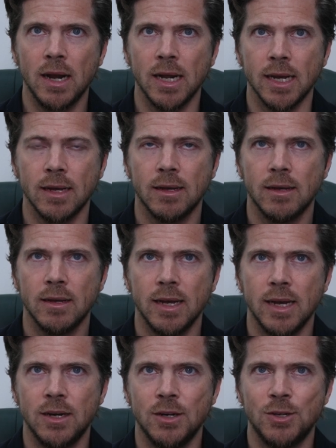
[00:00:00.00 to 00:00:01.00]
money
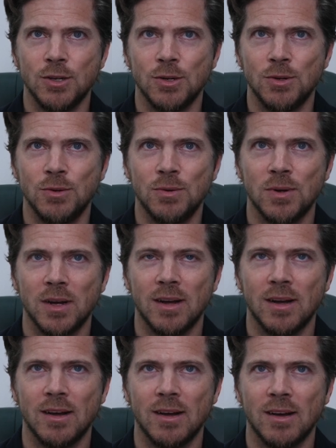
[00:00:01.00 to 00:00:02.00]
into
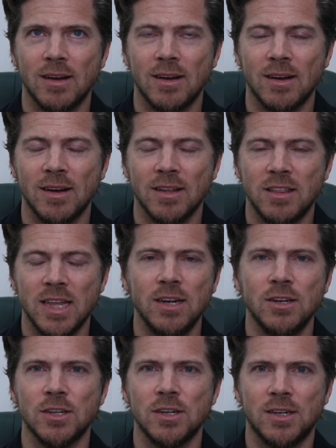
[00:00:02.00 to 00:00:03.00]

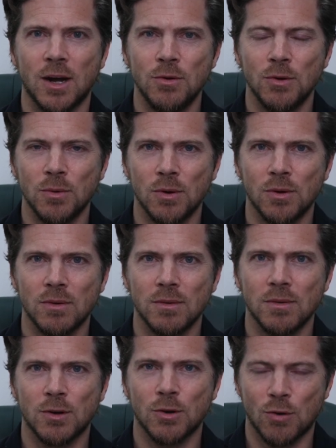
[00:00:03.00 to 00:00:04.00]
things that don't
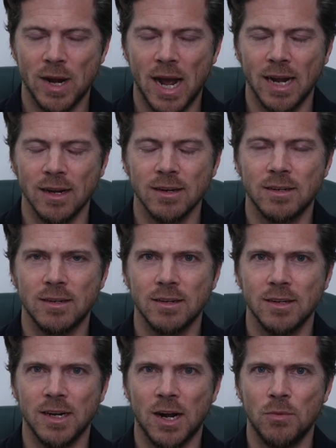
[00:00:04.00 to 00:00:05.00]

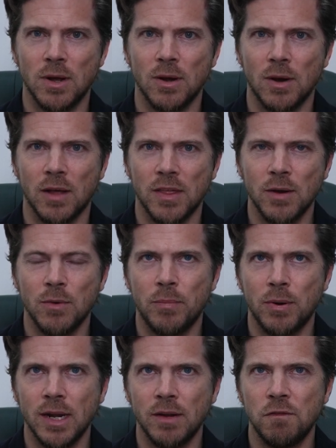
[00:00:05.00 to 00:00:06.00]
create. You know, I think we're
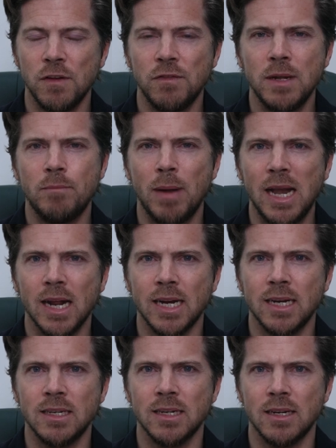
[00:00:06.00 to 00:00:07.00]
putting 50 billion
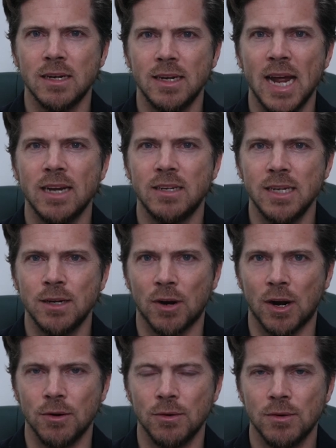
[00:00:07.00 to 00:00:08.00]
into net
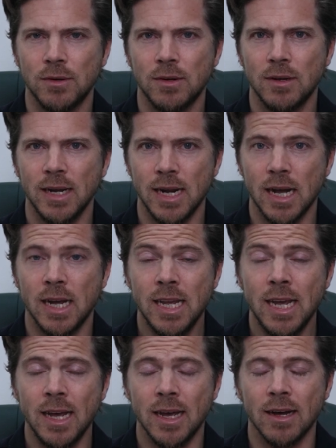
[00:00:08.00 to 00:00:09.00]
zero a
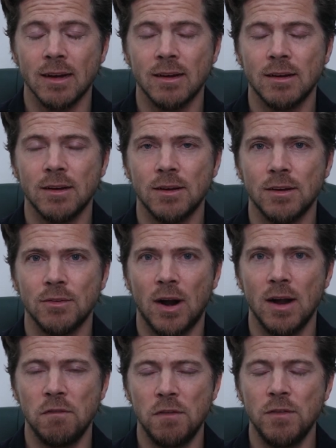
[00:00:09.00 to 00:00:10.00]
year.
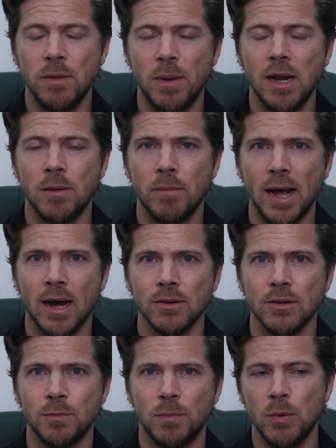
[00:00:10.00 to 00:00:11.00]
Right, £50 billion,
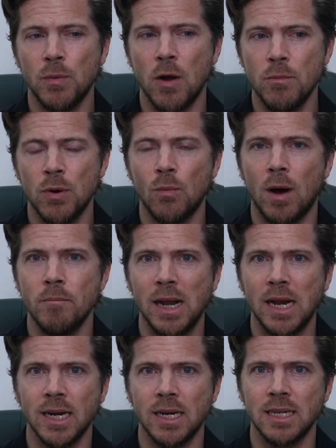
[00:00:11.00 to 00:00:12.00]
but we won't put 1
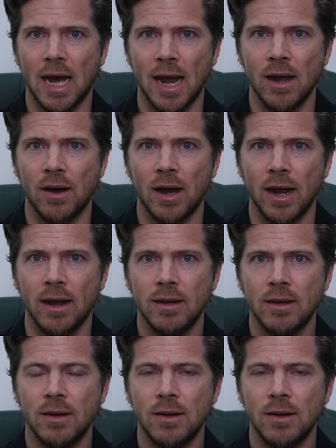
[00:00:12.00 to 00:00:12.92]
billion into AI.